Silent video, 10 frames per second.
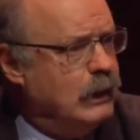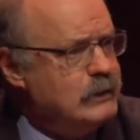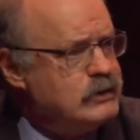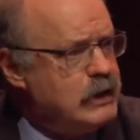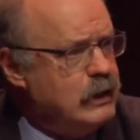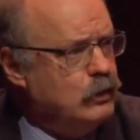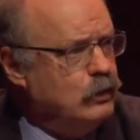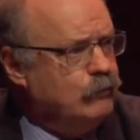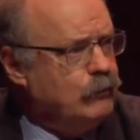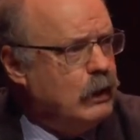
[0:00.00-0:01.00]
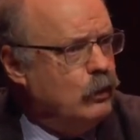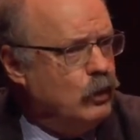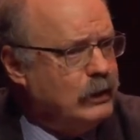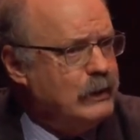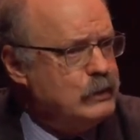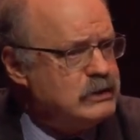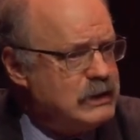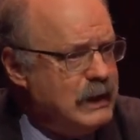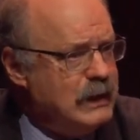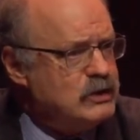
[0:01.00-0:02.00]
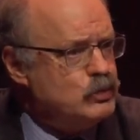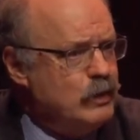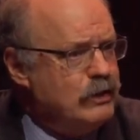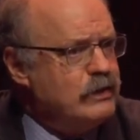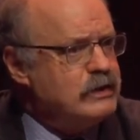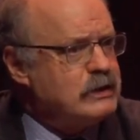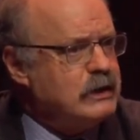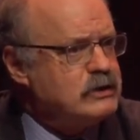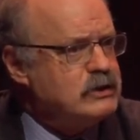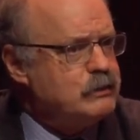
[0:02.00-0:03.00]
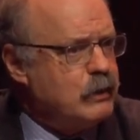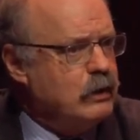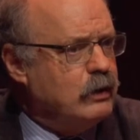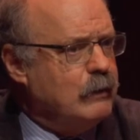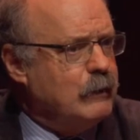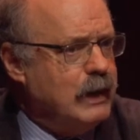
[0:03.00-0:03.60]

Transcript: And so what I would say is, with this clusters programme,